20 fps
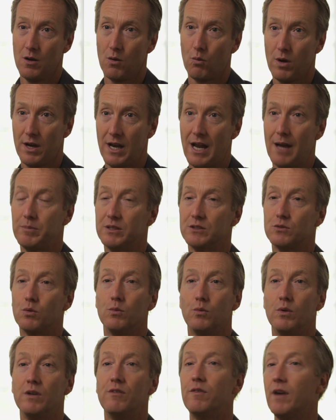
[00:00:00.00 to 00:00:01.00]
What happens
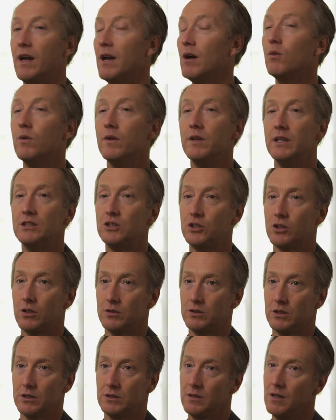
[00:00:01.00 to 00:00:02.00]
when we fail with these
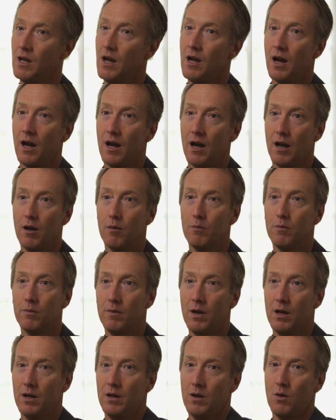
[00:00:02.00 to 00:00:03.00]
children?
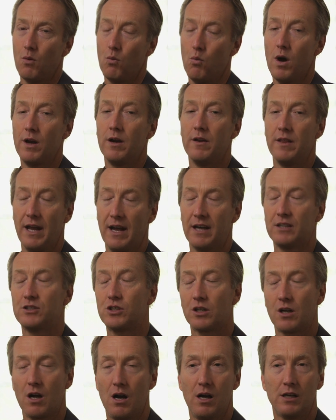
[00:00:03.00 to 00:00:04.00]
What are the
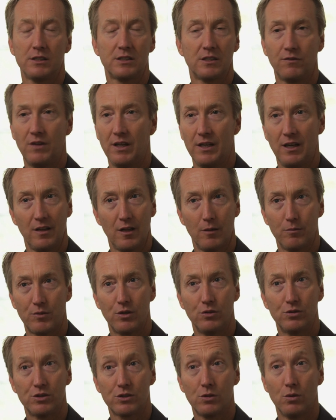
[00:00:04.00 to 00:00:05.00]
extra costs of getting them
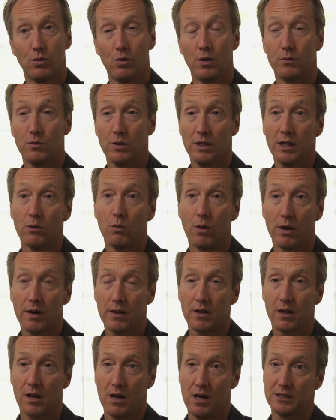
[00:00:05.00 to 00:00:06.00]
through school, and really what
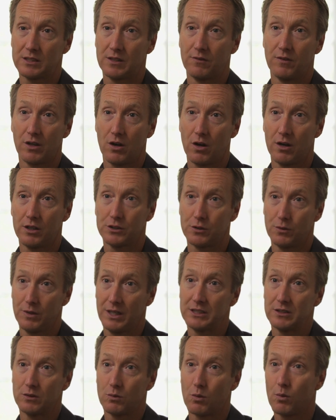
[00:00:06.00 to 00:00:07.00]
are the costs of
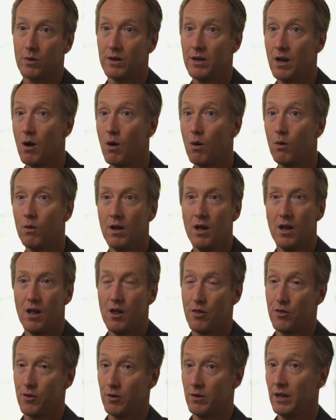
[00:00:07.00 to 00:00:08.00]
incarceration where we know
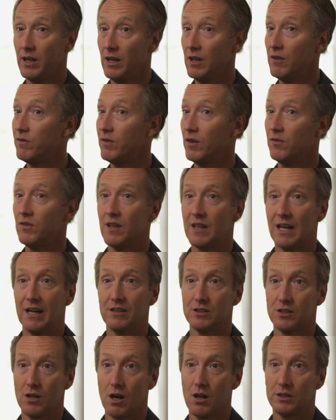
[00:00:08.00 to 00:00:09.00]
$30,000,
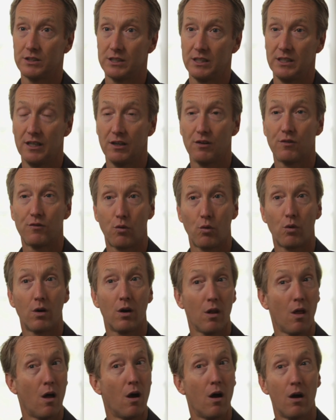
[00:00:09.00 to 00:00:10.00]
$50,000 a year for
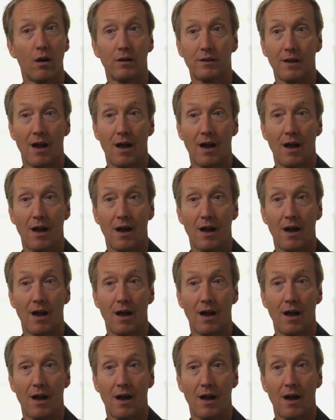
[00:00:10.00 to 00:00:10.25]
a long